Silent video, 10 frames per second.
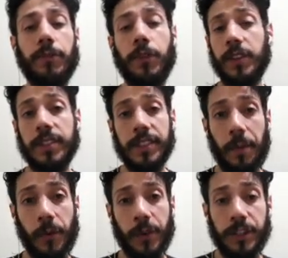for the
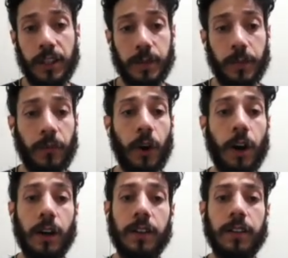same region as
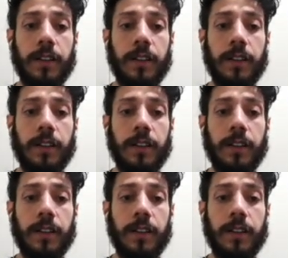before.